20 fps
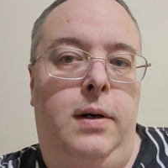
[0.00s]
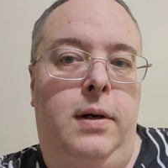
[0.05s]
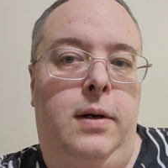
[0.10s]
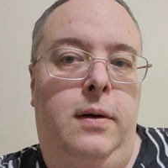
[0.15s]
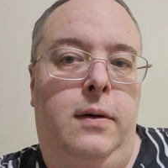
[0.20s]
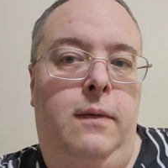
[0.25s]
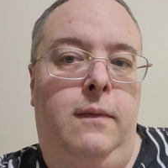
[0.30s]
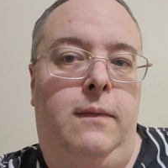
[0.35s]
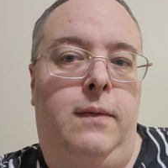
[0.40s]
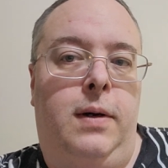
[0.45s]
and
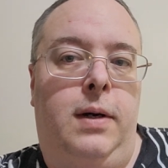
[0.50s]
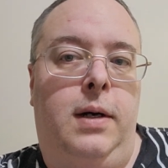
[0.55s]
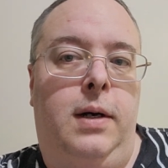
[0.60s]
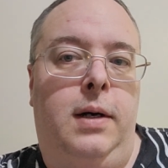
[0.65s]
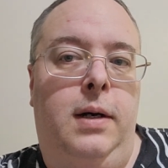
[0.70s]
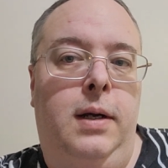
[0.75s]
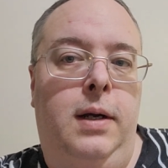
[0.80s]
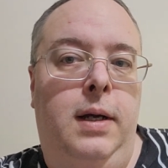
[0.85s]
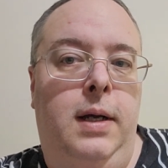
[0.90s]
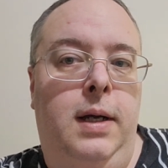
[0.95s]

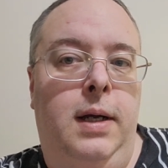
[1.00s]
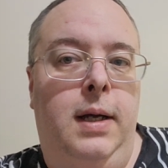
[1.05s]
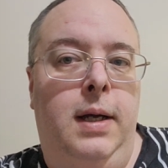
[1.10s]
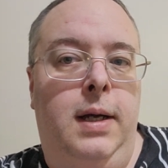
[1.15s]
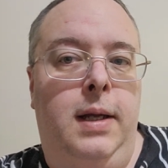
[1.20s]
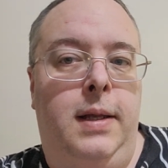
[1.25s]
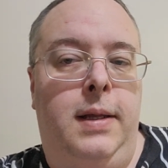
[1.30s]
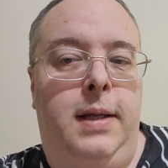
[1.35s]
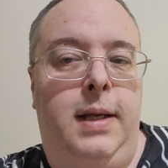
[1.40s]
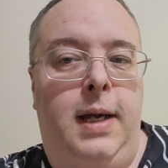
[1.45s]
over
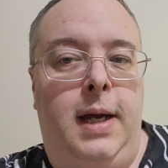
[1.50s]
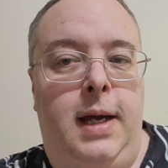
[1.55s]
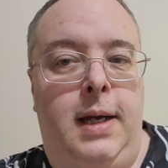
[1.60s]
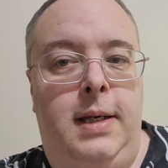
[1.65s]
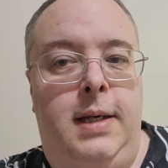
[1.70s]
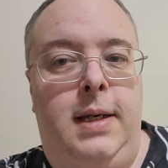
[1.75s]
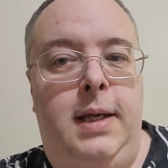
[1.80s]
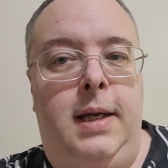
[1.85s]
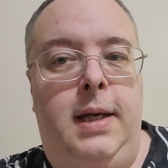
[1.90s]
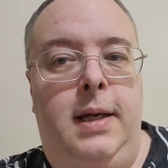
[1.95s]
the
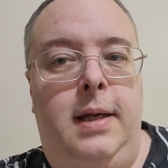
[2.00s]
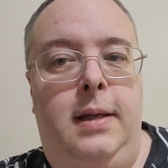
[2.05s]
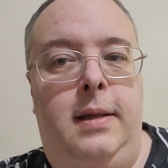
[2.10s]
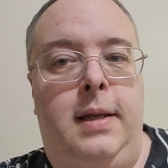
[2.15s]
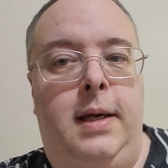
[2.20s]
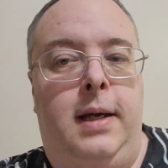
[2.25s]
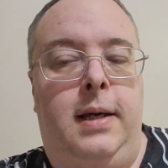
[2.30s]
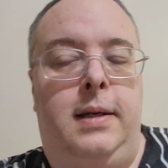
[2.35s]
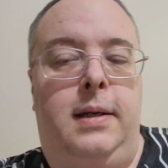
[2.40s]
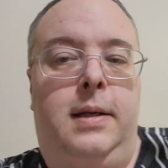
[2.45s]
idea
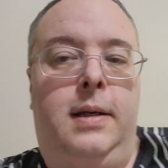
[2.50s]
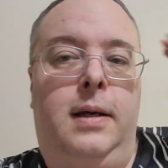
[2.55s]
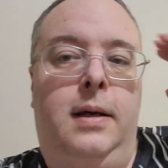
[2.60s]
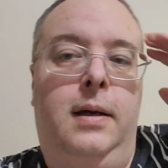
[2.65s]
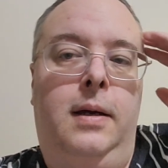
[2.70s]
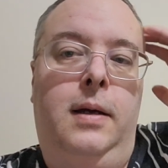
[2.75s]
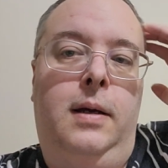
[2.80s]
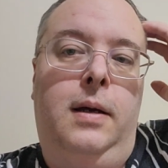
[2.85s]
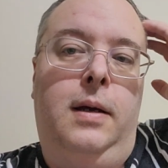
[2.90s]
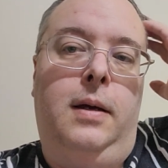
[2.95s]
that
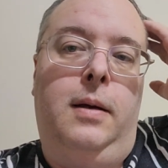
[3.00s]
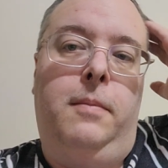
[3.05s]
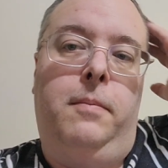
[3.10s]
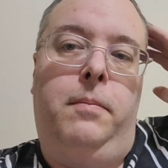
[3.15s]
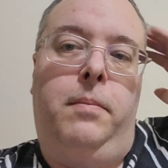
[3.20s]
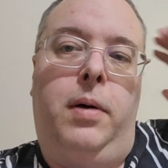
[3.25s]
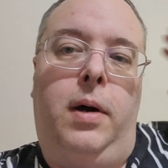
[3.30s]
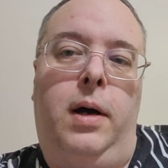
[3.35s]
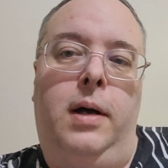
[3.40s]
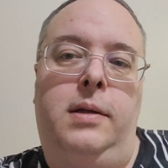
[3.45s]

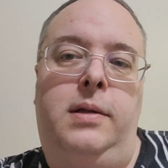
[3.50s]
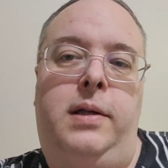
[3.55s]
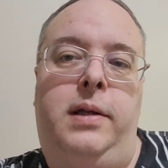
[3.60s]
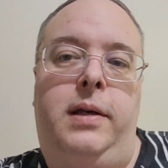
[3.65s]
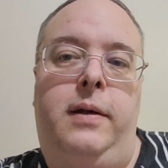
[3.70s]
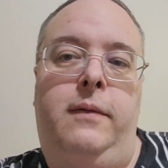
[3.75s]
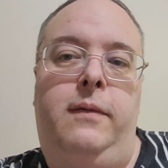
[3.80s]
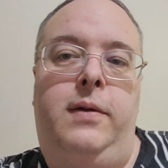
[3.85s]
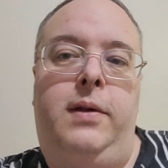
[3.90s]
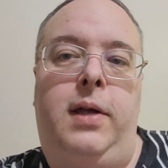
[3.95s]

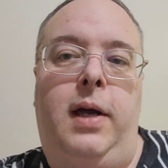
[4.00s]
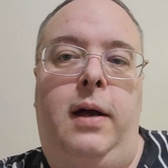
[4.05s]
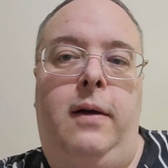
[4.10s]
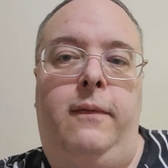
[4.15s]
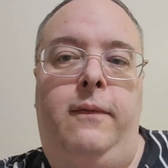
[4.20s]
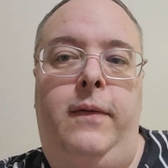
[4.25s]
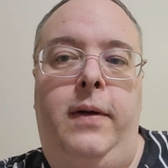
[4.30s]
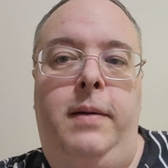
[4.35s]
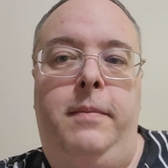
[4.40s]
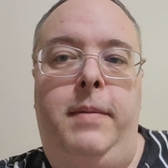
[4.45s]
positive
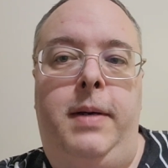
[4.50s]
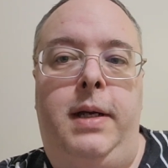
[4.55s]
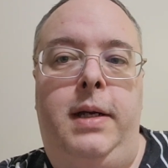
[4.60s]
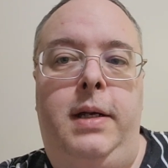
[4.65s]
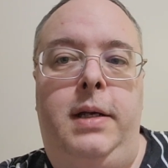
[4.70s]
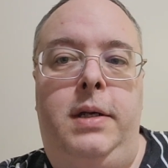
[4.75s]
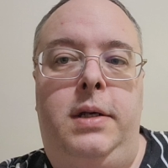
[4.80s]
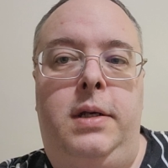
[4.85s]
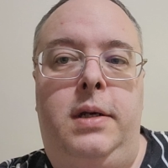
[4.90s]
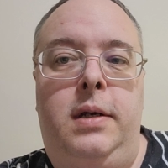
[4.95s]

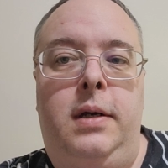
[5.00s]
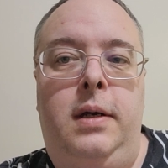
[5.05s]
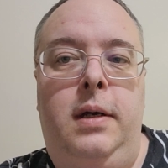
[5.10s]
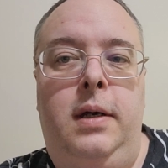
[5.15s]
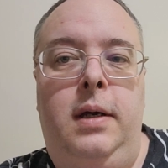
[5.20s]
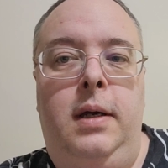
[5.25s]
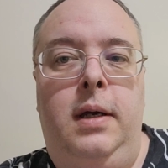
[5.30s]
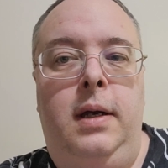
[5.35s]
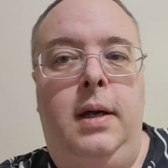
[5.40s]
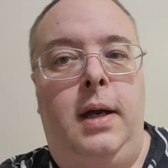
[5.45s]
self-image
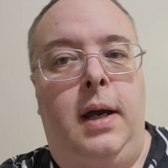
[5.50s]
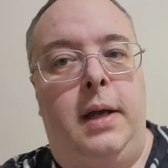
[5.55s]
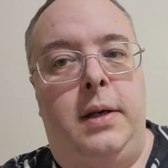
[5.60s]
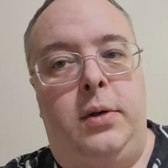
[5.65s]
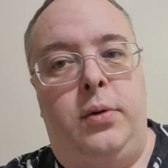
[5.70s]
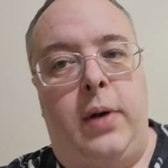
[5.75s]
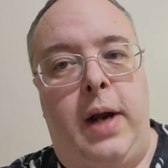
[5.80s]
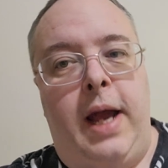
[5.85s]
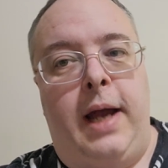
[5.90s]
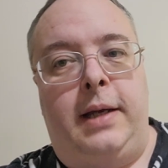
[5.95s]

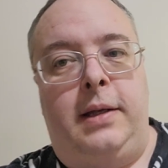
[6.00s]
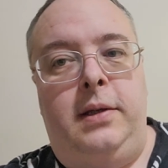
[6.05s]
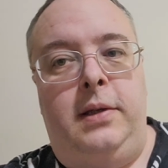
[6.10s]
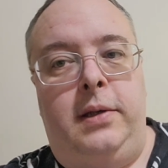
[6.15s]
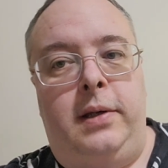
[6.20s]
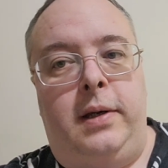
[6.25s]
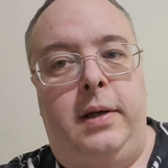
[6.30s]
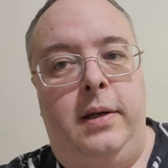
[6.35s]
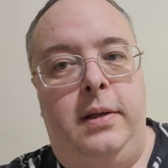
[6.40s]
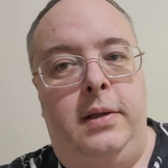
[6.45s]

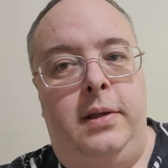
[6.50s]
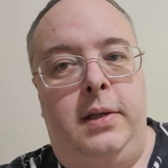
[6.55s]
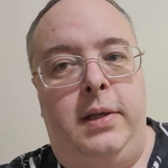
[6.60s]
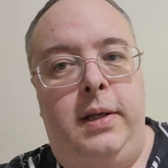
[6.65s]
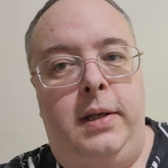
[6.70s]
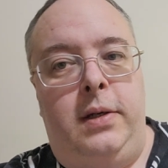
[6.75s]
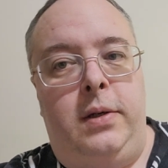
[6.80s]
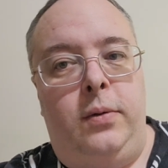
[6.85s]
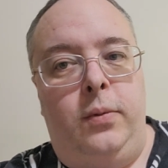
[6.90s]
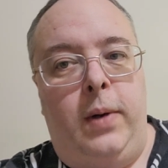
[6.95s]
attracts good
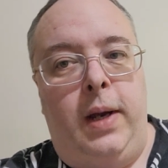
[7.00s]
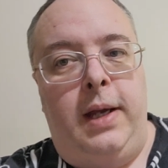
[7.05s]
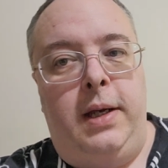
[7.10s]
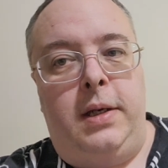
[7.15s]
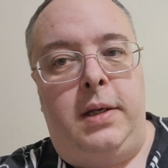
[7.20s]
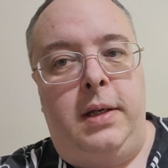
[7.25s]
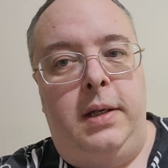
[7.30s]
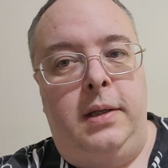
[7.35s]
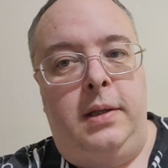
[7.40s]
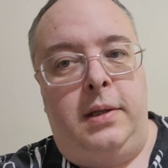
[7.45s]

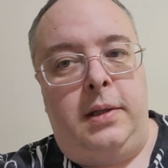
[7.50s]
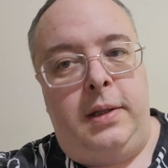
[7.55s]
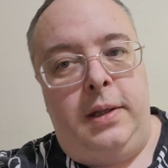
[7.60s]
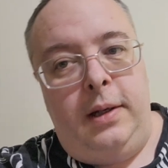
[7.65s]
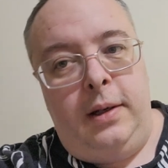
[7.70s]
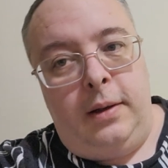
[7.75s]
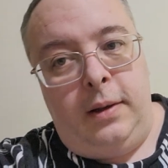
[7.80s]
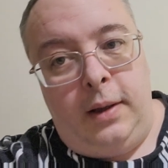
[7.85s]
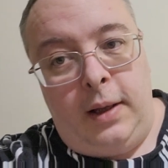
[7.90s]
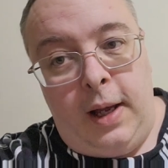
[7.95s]
situations to
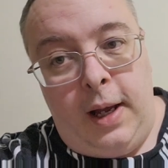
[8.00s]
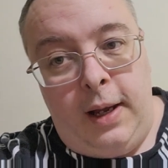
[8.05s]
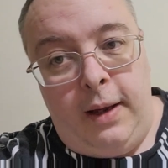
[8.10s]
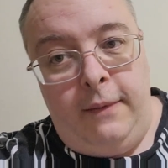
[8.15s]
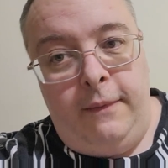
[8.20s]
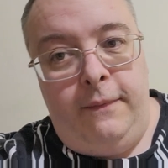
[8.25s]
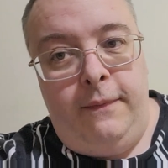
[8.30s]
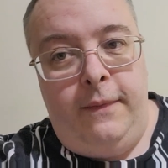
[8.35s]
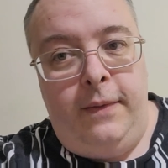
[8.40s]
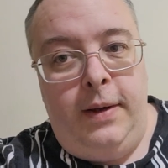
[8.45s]
your
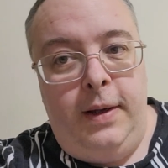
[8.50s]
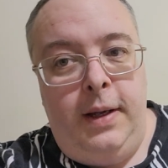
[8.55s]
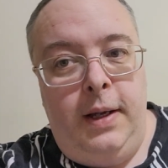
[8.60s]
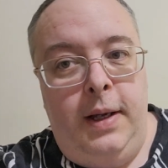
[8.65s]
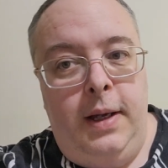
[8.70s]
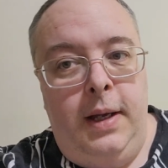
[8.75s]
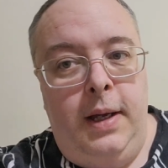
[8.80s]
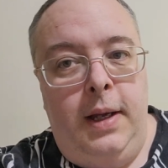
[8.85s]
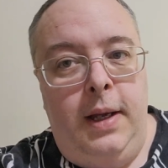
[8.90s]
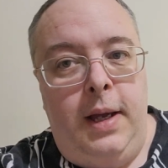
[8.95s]
life
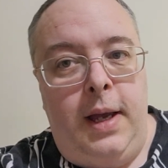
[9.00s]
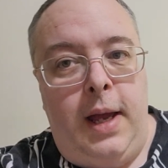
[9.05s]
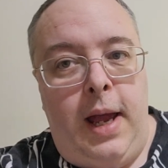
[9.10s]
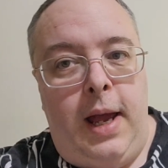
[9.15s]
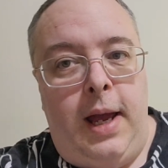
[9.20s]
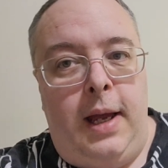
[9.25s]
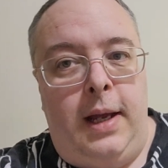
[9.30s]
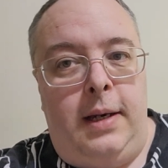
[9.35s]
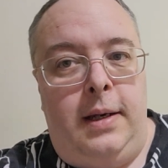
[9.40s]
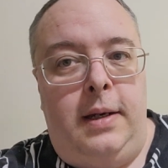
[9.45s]

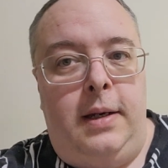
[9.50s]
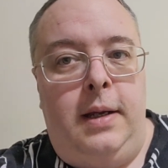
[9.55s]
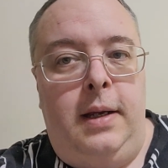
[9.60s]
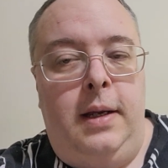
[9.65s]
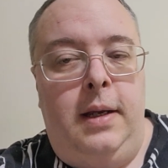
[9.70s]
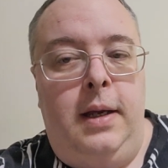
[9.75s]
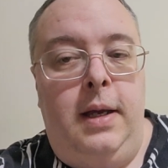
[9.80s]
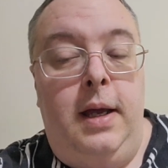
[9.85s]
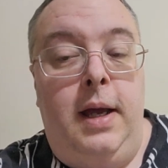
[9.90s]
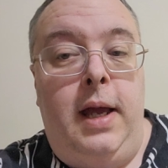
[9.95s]
and
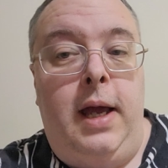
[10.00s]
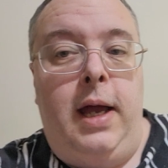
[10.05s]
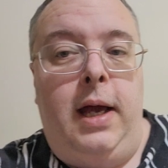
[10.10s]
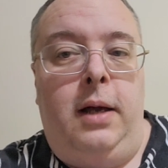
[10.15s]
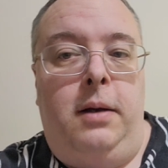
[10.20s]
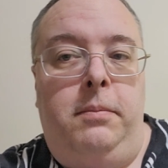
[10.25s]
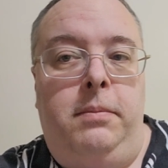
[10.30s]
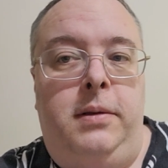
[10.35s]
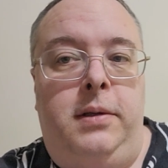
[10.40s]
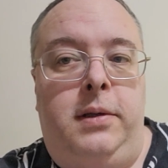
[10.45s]

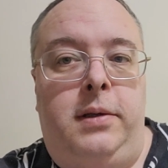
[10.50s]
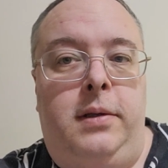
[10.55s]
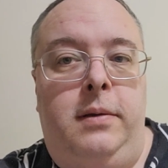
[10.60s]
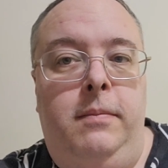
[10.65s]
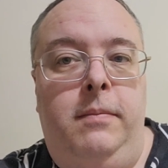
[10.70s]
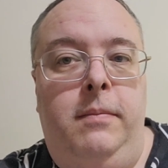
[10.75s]
helps